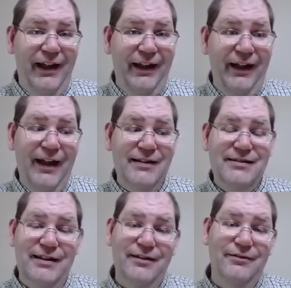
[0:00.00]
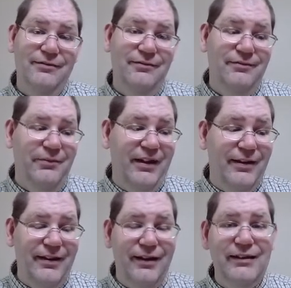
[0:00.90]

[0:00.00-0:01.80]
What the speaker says: And hands down, without a doubt,